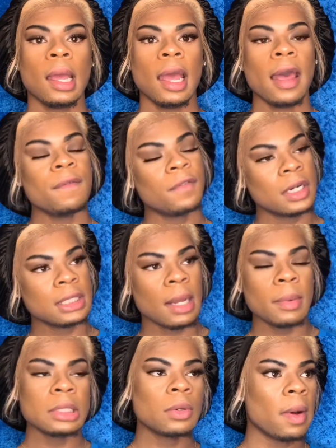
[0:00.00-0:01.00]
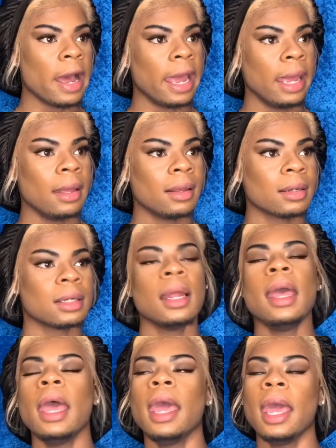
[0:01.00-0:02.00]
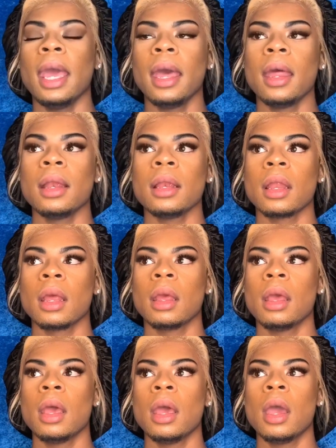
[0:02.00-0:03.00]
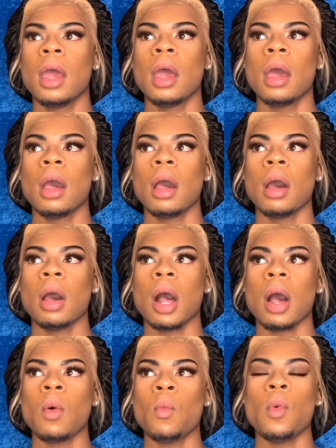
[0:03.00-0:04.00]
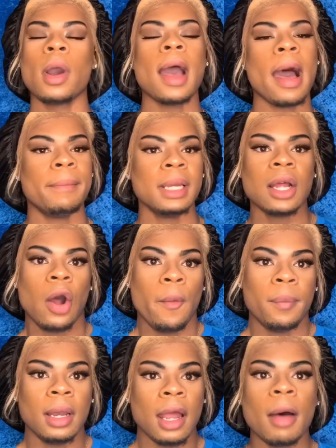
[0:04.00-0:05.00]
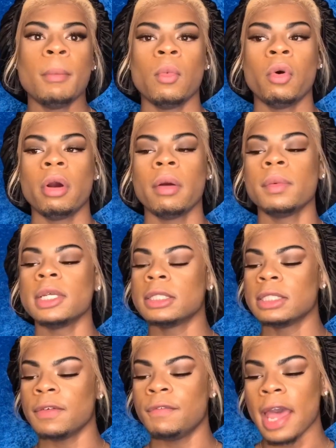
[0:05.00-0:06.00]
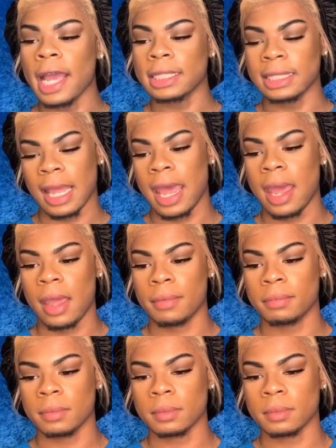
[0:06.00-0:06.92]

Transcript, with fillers: at first I was quiet and what got me to open up more was the fact that